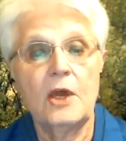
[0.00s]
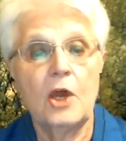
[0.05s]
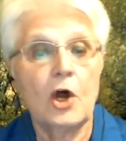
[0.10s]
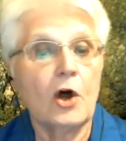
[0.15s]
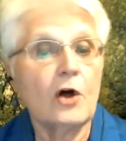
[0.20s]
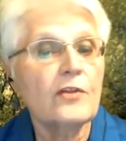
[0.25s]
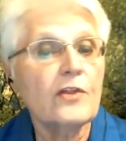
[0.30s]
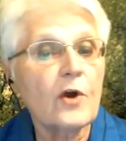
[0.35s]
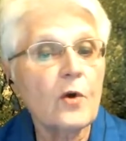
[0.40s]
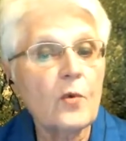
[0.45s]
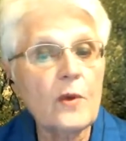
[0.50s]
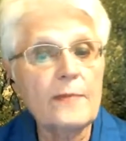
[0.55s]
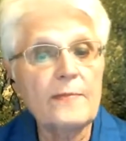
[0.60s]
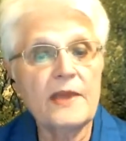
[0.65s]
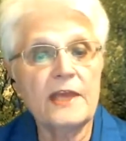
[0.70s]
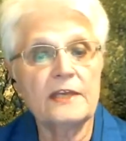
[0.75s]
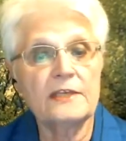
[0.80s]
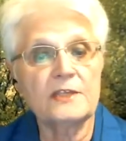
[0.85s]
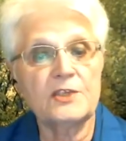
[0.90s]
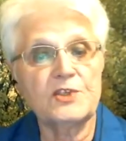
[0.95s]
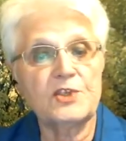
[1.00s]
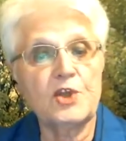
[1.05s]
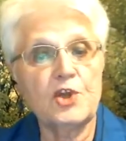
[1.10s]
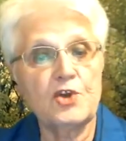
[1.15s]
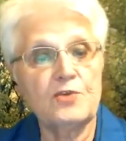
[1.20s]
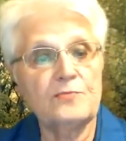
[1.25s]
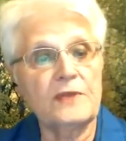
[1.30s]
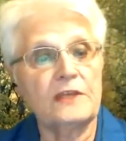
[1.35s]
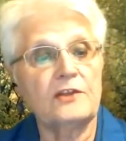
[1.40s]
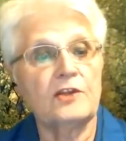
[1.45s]
Although we may
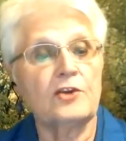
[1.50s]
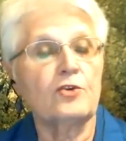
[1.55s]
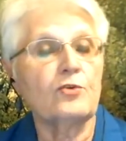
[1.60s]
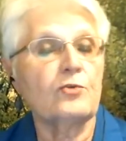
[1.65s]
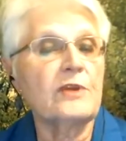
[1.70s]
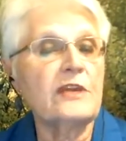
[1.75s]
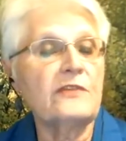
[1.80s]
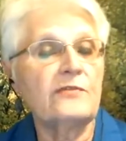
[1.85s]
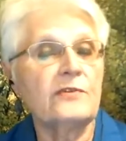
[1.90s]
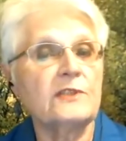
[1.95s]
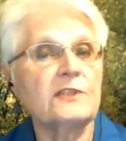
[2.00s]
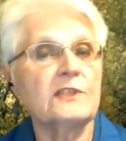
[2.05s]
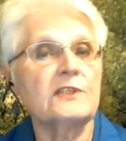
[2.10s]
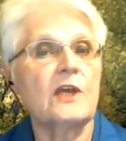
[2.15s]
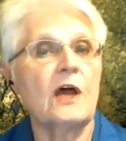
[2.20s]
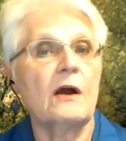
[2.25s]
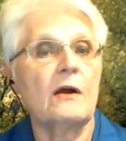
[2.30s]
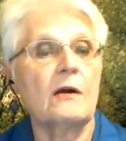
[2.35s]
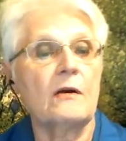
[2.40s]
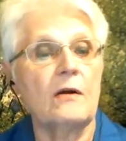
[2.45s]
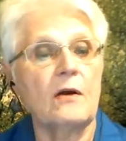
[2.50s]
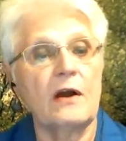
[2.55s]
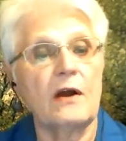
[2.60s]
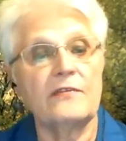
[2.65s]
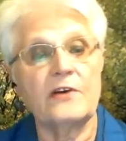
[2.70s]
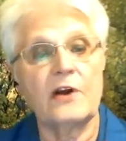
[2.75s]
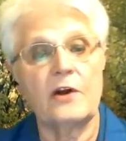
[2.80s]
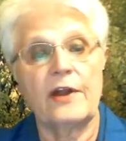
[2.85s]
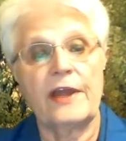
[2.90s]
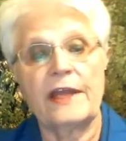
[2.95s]
assume that the grief and sorrow
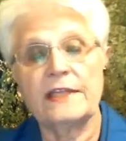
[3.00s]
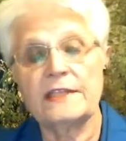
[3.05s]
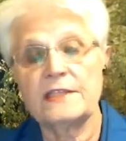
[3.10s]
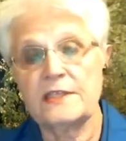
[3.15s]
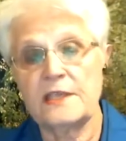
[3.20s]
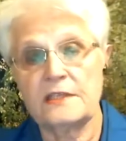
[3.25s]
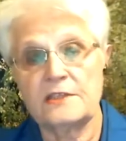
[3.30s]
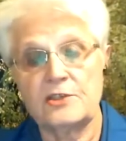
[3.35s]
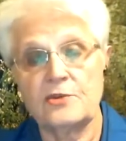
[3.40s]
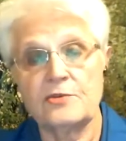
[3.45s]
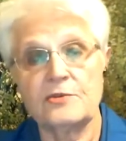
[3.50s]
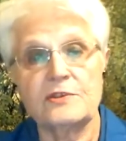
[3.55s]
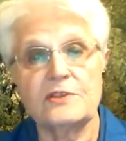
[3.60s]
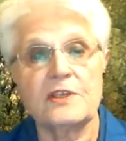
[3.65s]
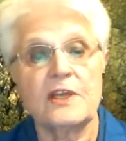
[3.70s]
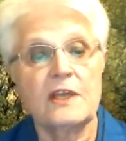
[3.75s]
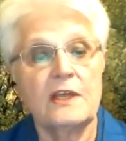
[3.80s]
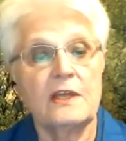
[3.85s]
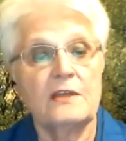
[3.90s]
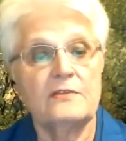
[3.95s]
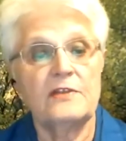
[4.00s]
of our ancestors,